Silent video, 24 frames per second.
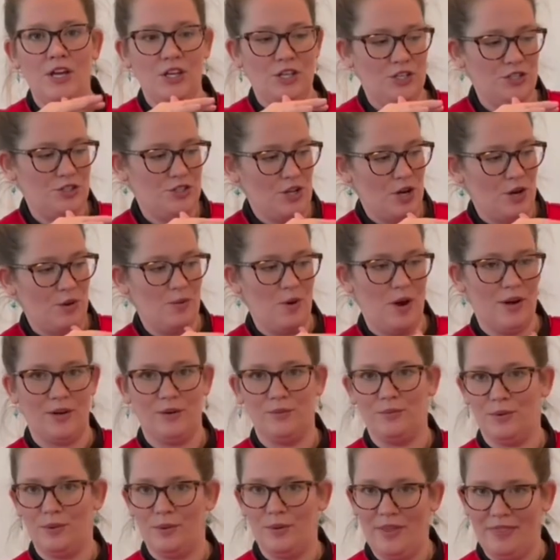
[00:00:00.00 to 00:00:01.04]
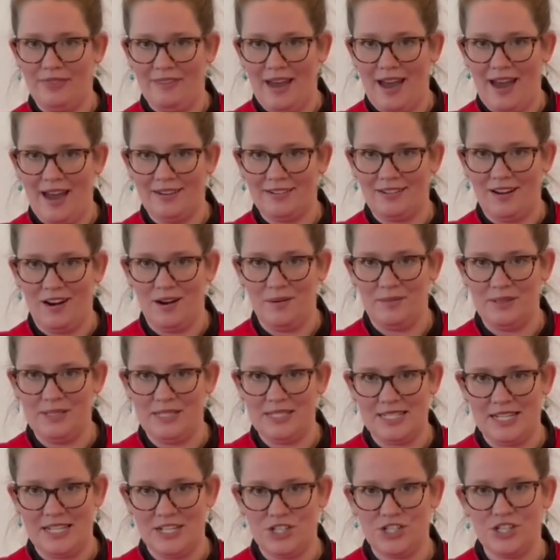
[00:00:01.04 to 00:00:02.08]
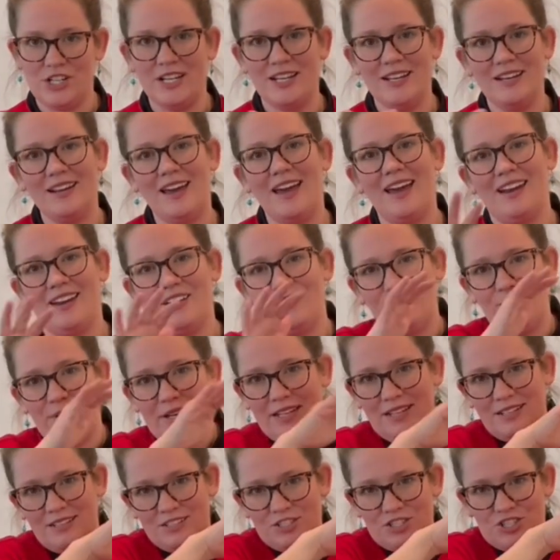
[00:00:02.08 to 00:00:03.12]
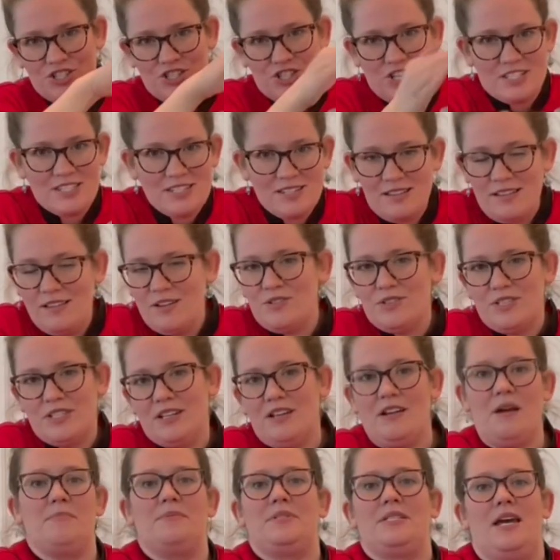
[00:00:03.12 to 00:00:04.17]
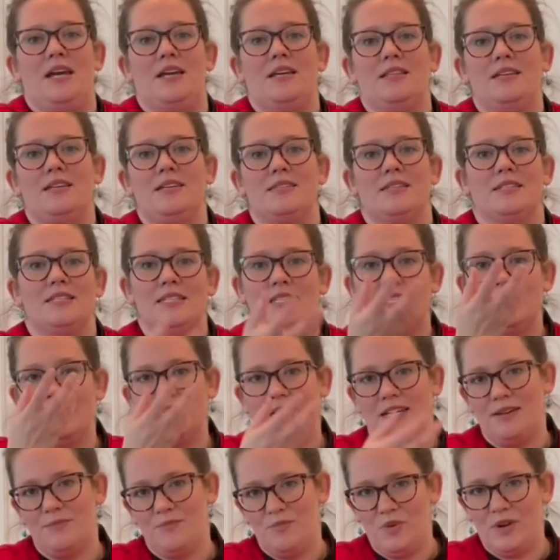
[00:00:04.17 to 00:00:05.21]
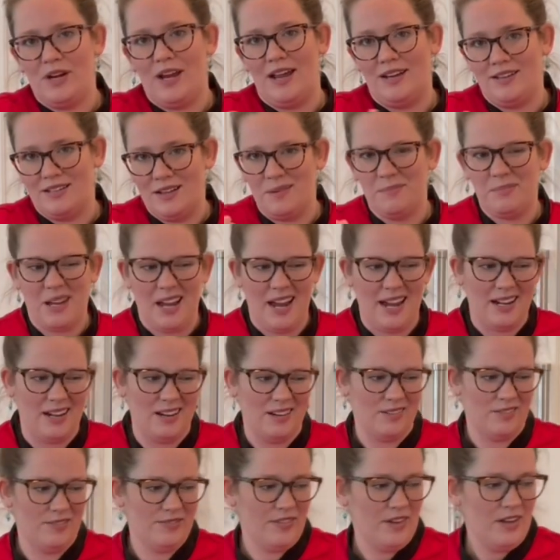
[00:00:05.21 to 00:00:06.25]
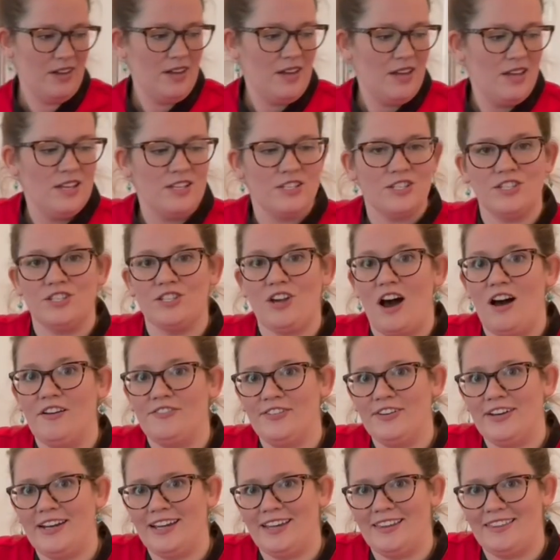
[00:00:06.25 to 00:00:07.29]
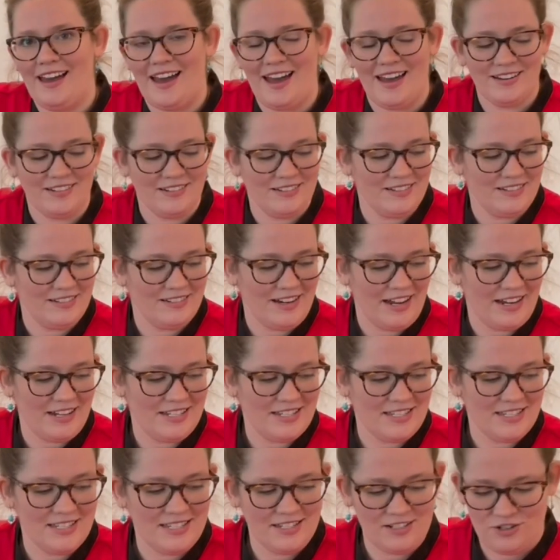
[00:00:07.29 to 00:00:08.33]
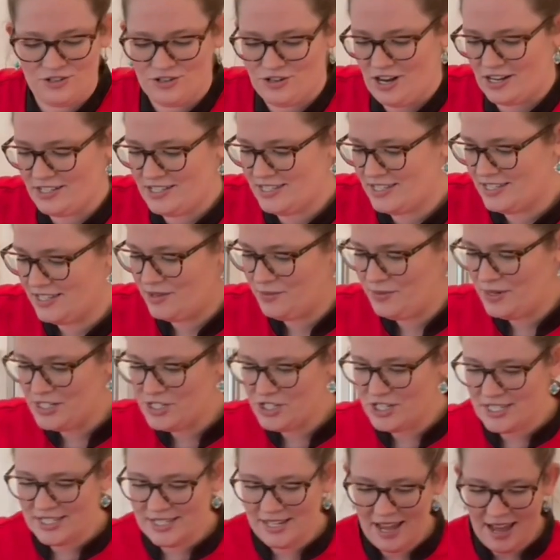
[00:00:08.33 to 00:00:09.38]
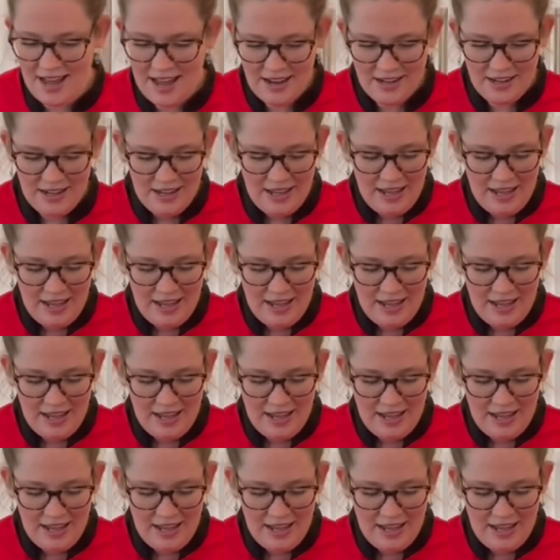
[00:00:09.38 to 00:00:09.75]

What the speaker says: You don't want to ruin that caramelization, and if we just closed it up tightly, the steam would end up kind of softening that nice crust that we just got.